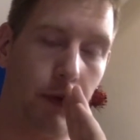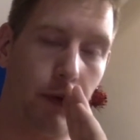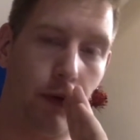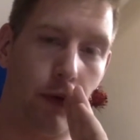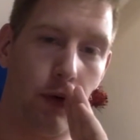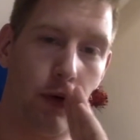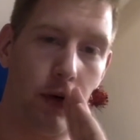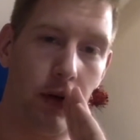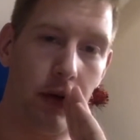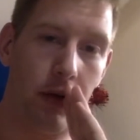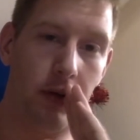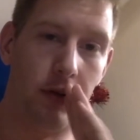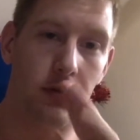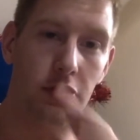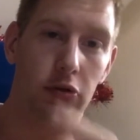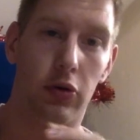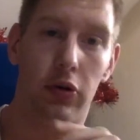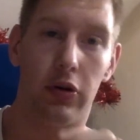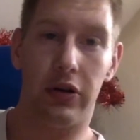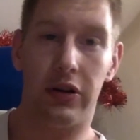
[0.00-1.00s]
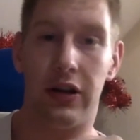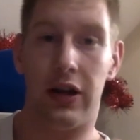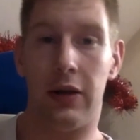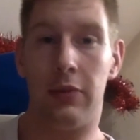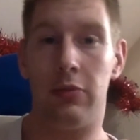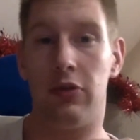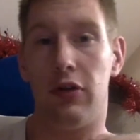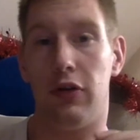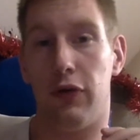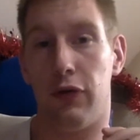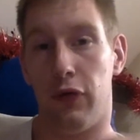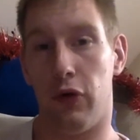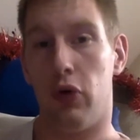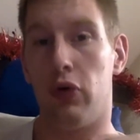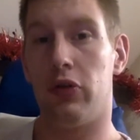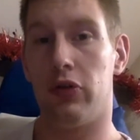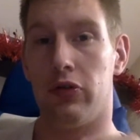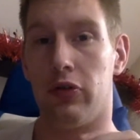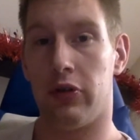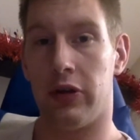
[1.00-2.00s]
for that short time, just
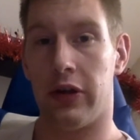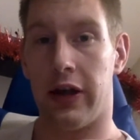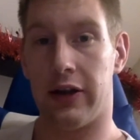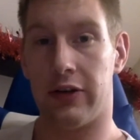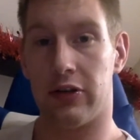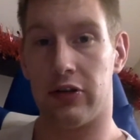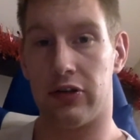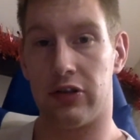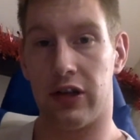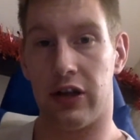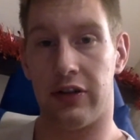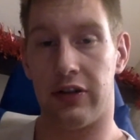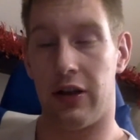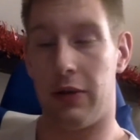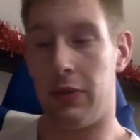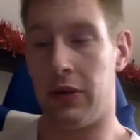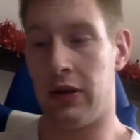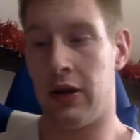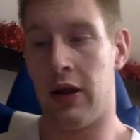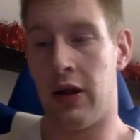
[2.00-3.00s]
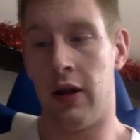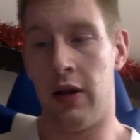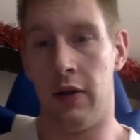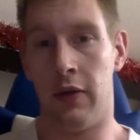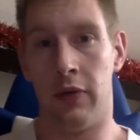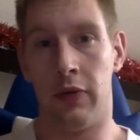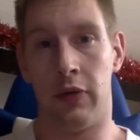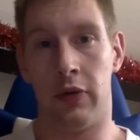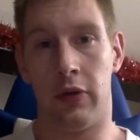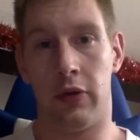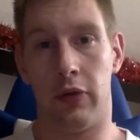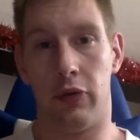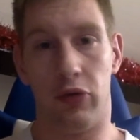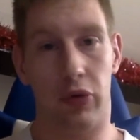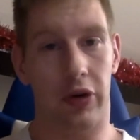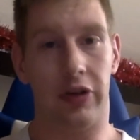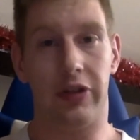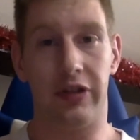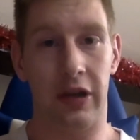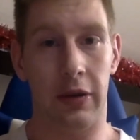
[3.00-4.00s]
focus on the exercise. I mean,
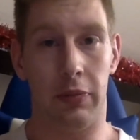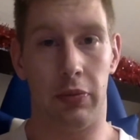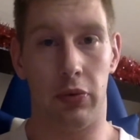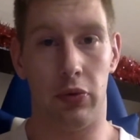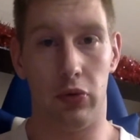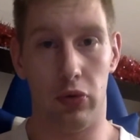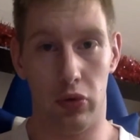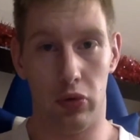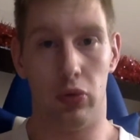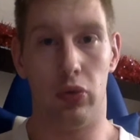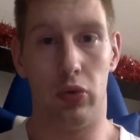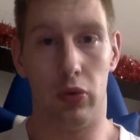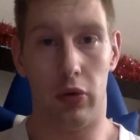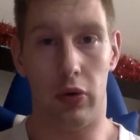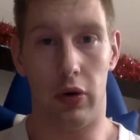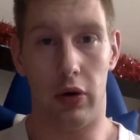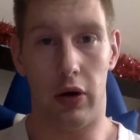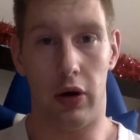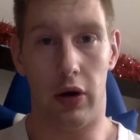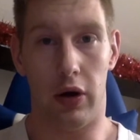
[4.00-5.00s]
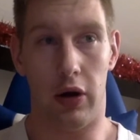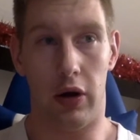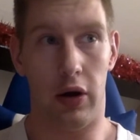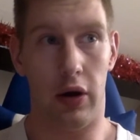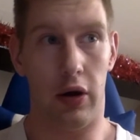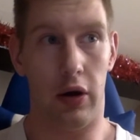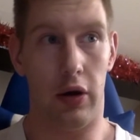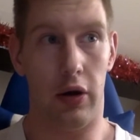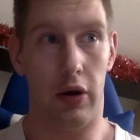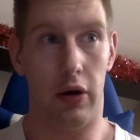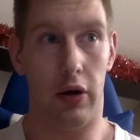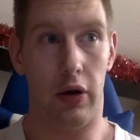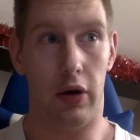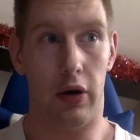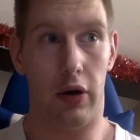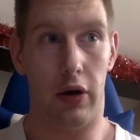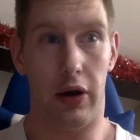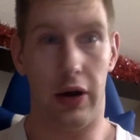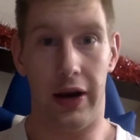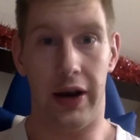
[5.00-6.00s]
for example, you do uh,
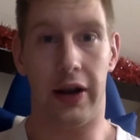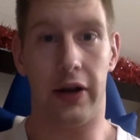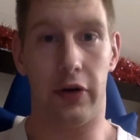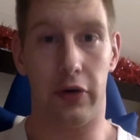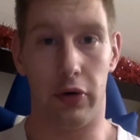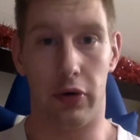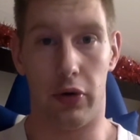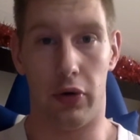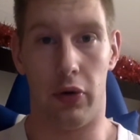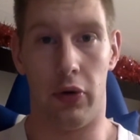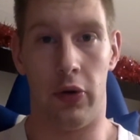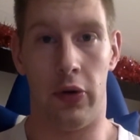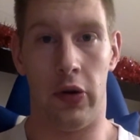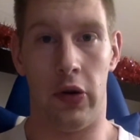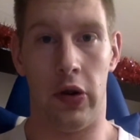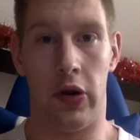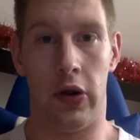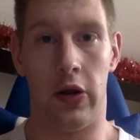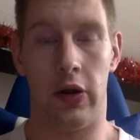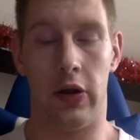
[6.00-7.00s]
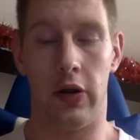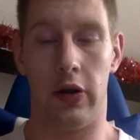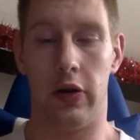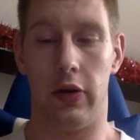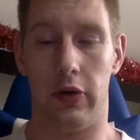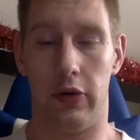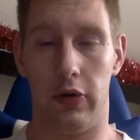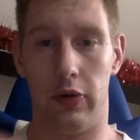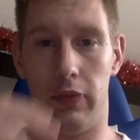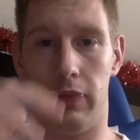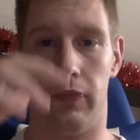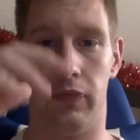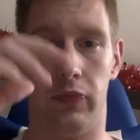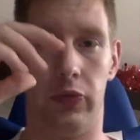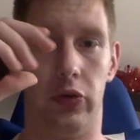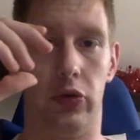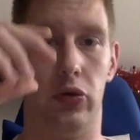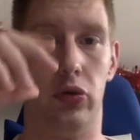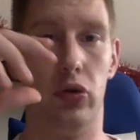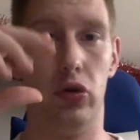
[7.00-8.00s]
a leg curl.
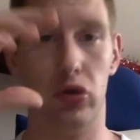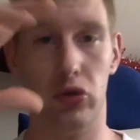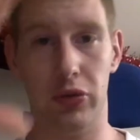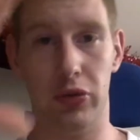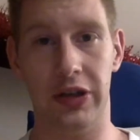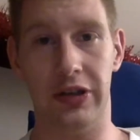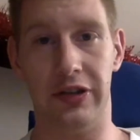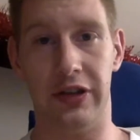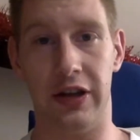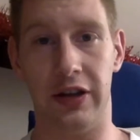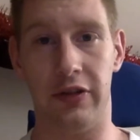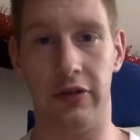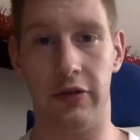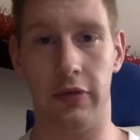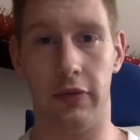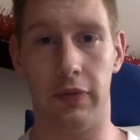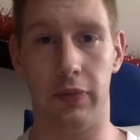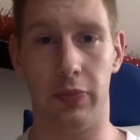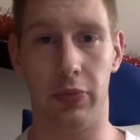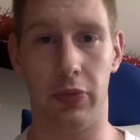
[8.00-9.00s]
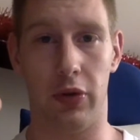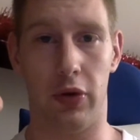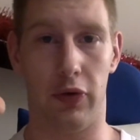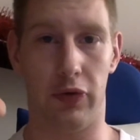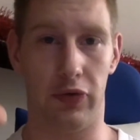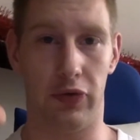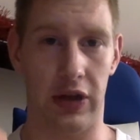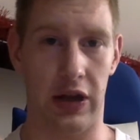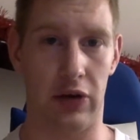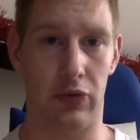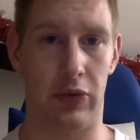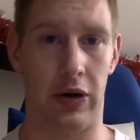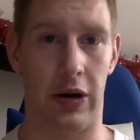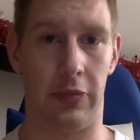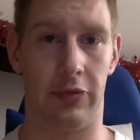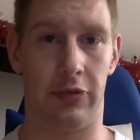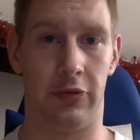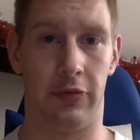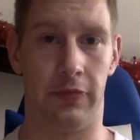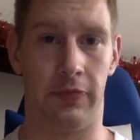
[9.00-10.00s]
You do three sets of ten
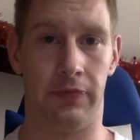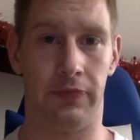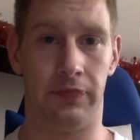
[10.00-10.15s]
reps.